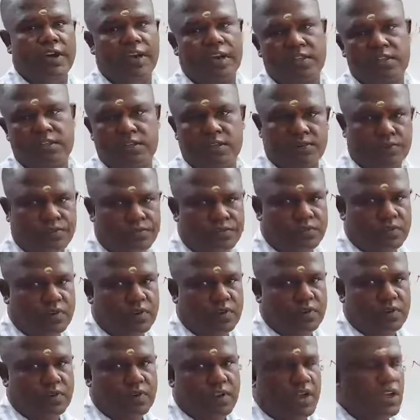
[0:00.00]
acid.
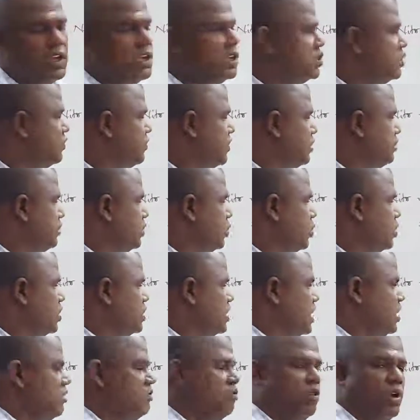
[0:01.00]
So from the
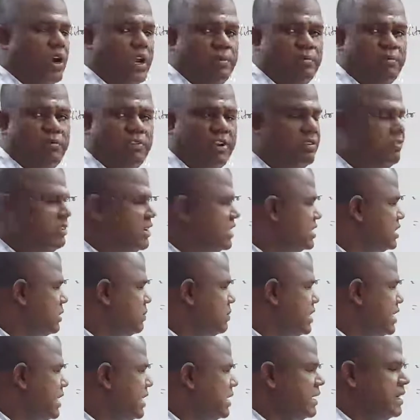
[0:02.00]
original volume, when we are
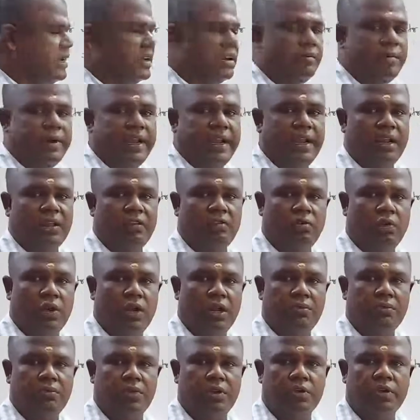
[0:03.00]
subtracting remaining
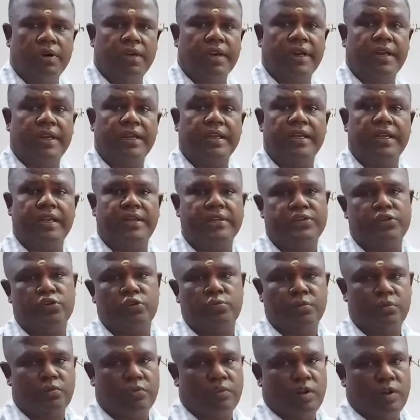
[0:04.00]
volume, you are getting
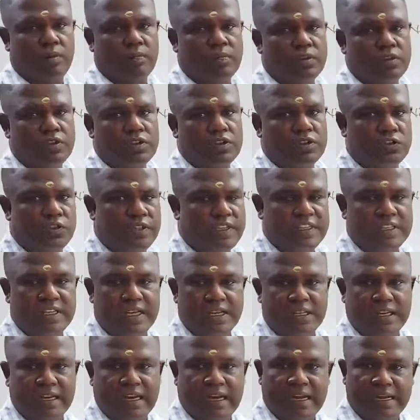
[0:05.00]
consumed volume. So these
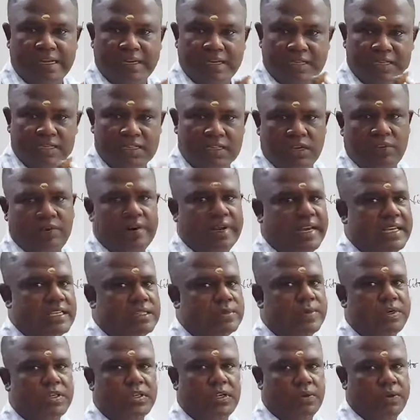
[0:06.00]
are the data given as
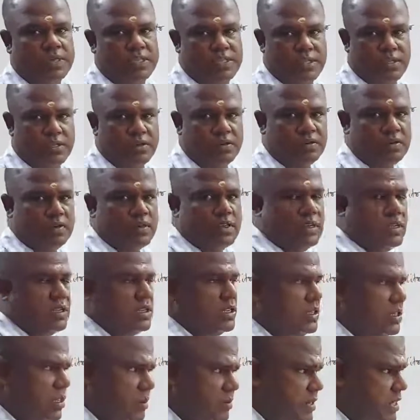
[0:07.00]
per the question.
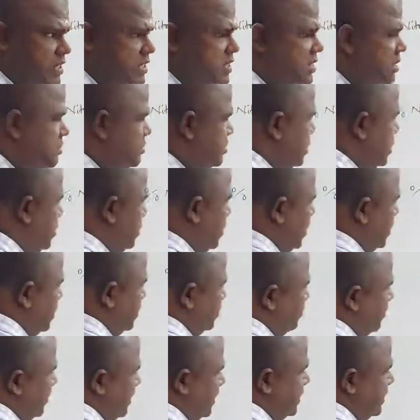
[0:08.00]
So I am just substituting.
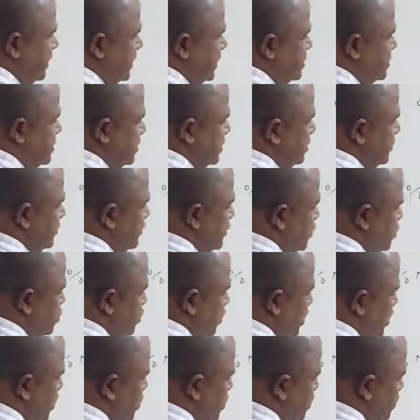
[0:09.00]
You find the answer. 2
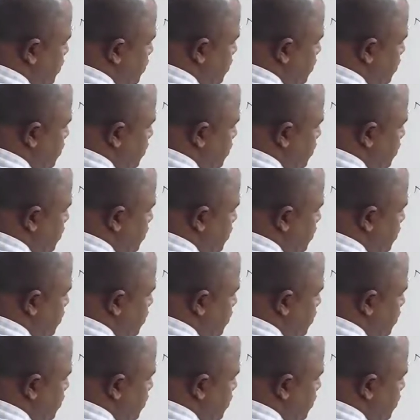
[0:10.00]
into